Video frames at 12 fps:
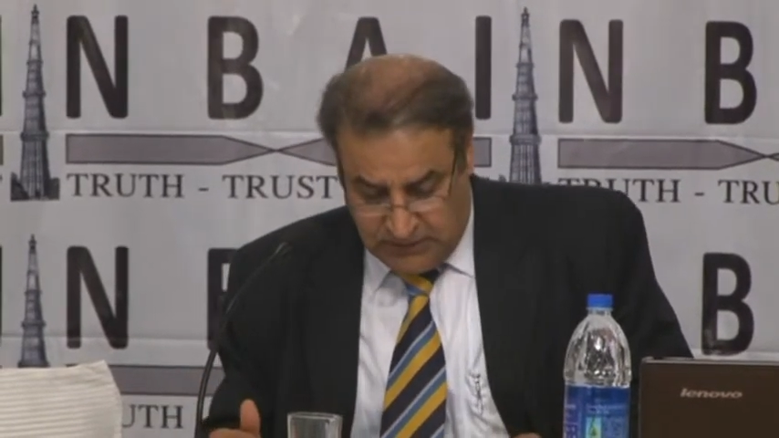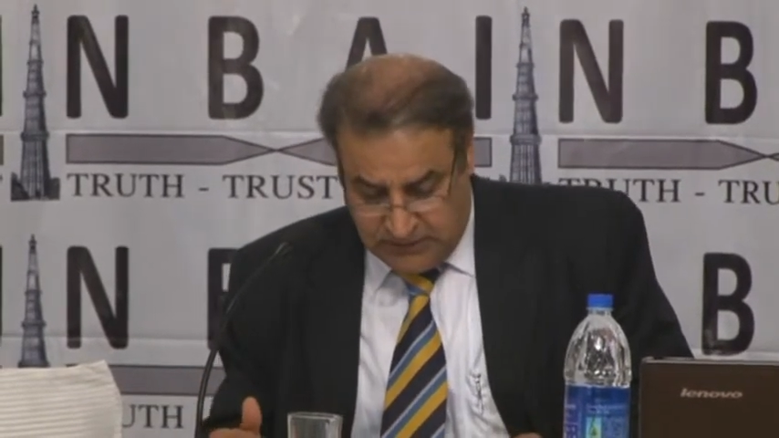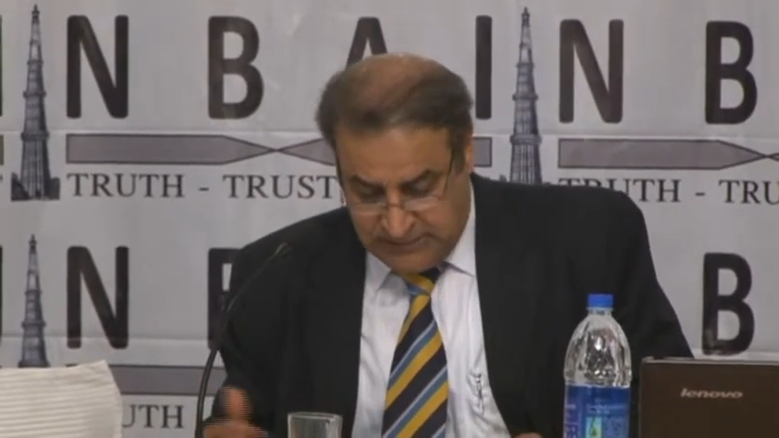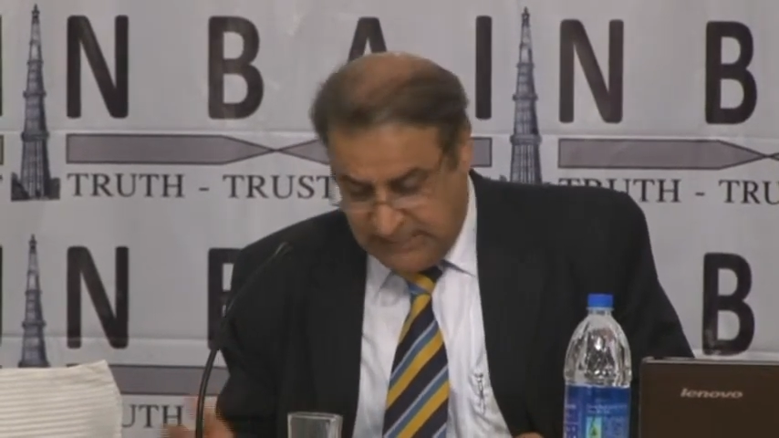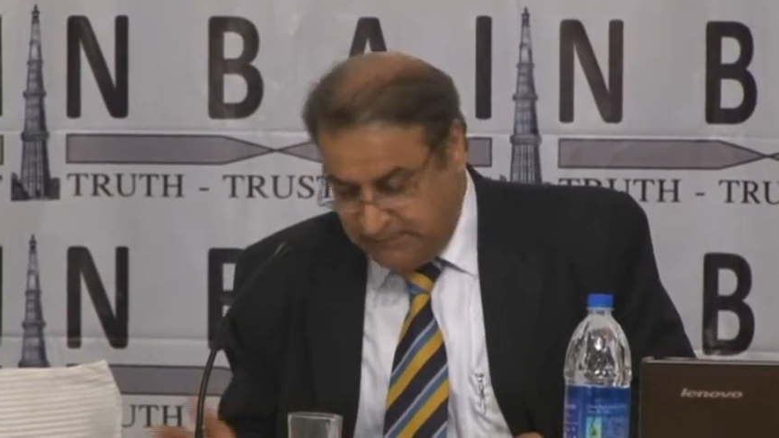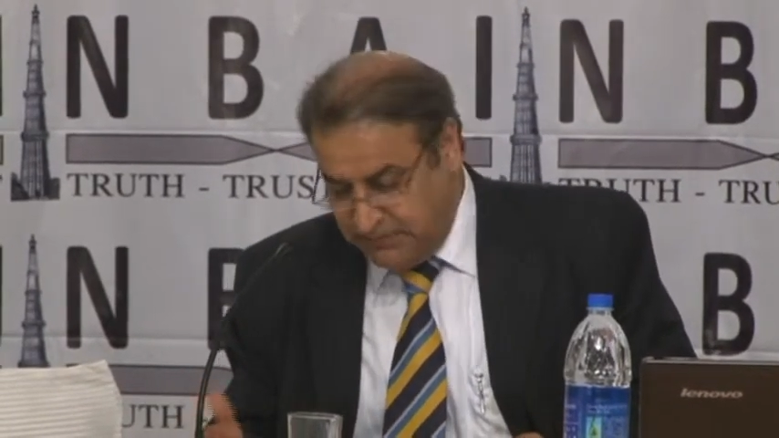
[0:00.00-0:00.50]

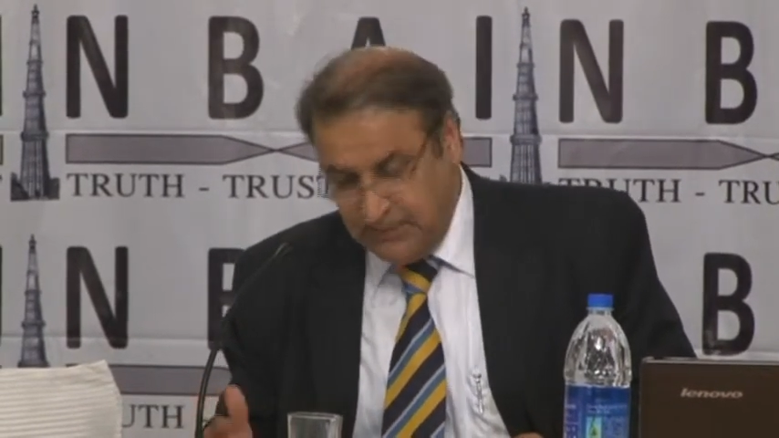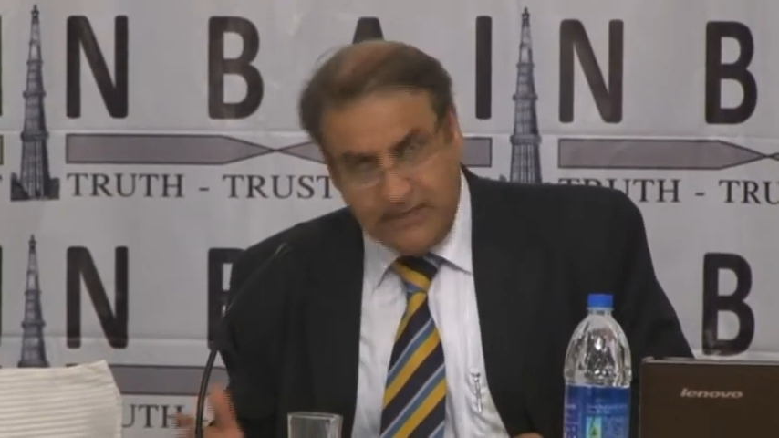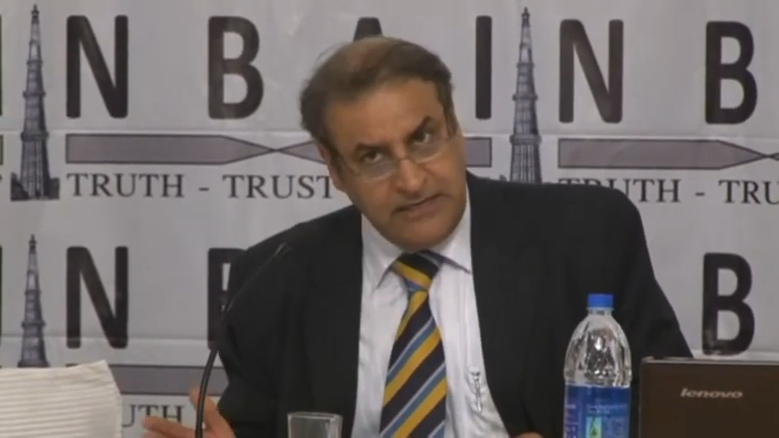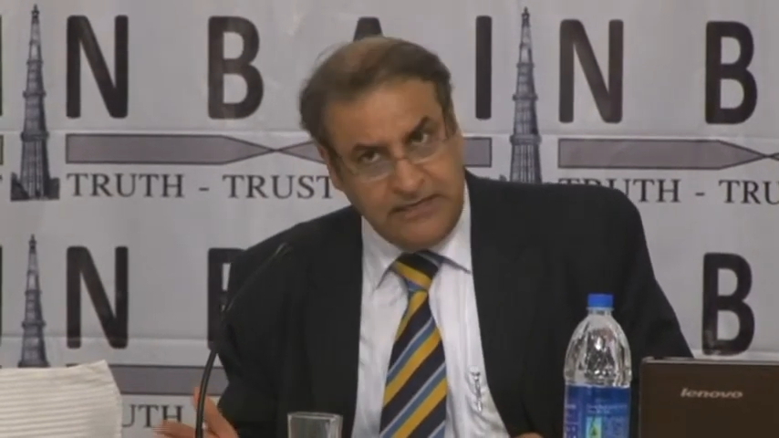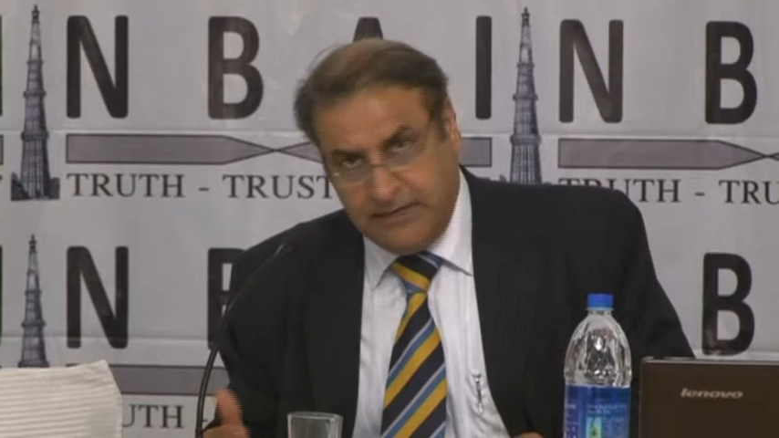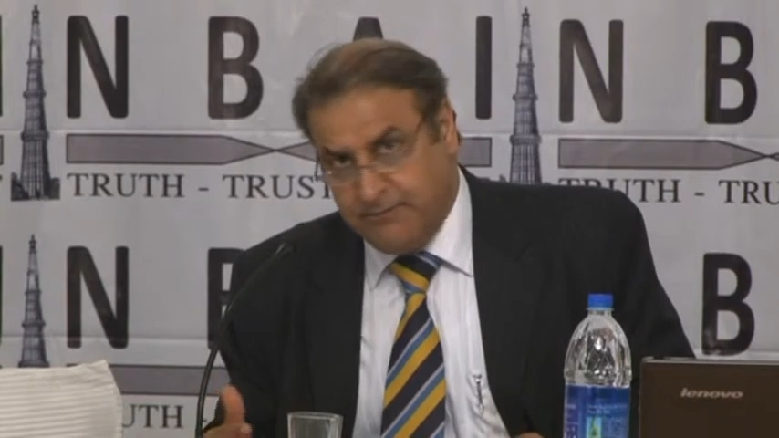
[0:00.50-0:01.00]
Same thing
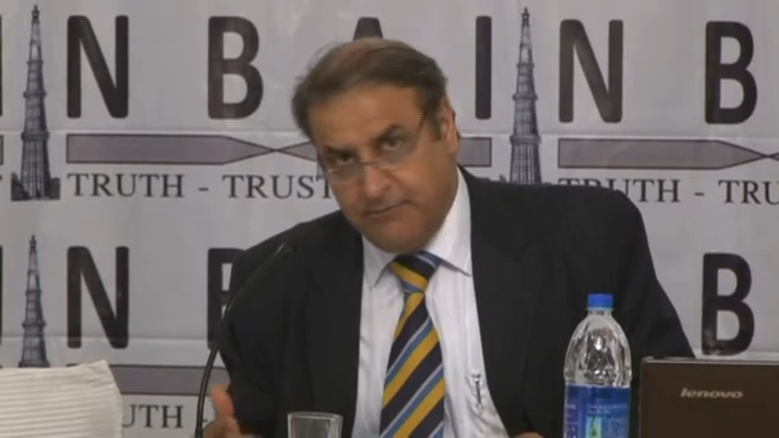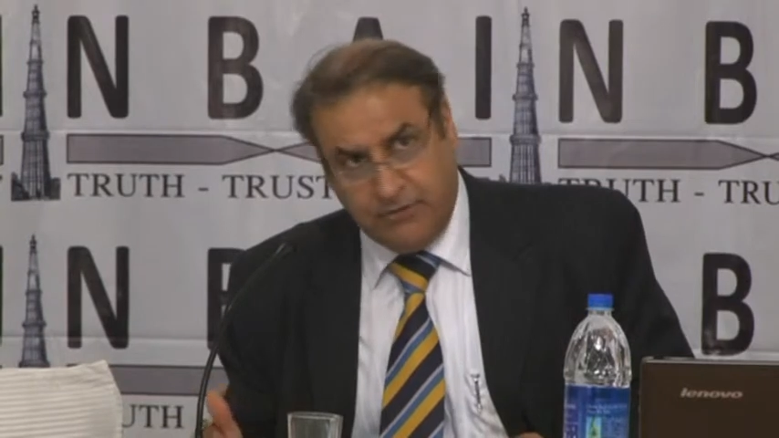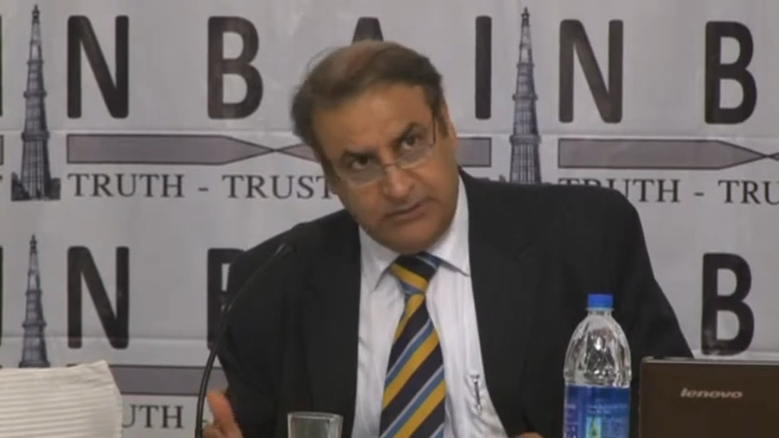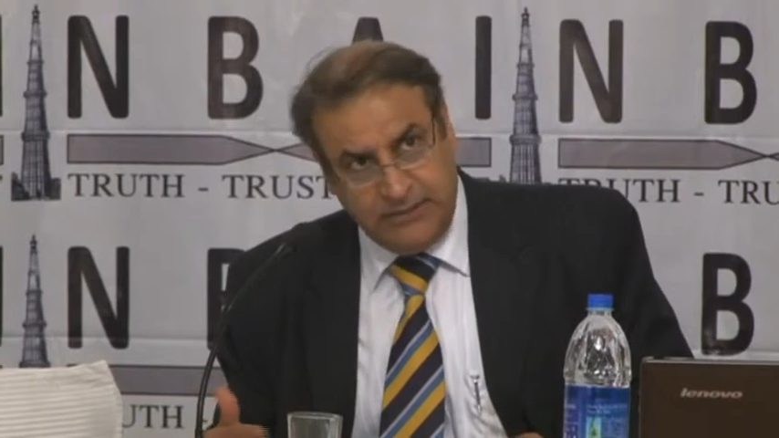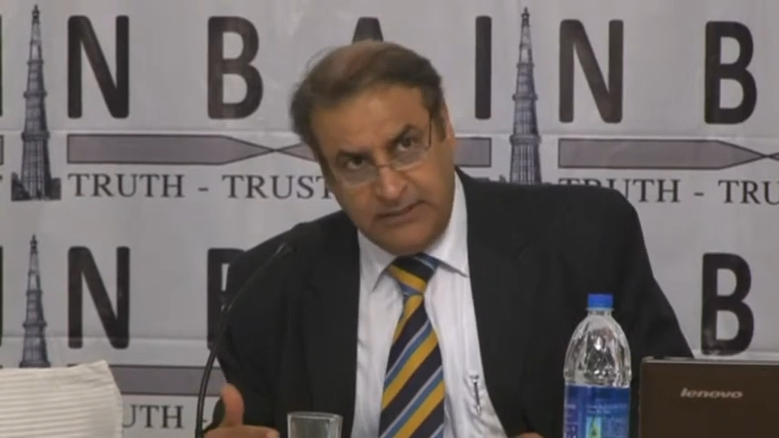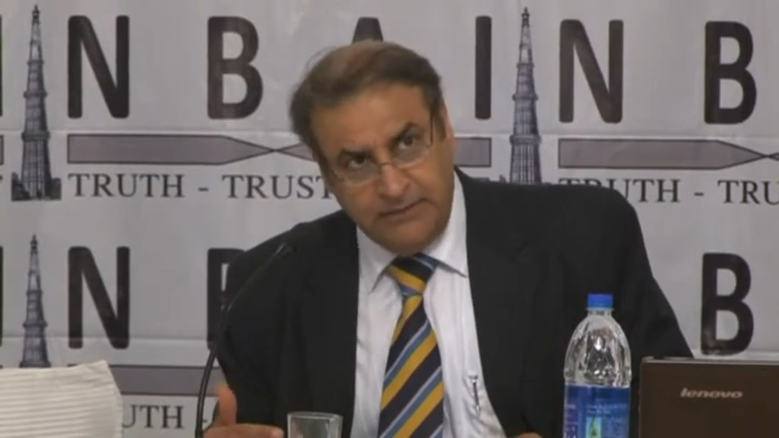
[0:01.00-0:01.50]
he did for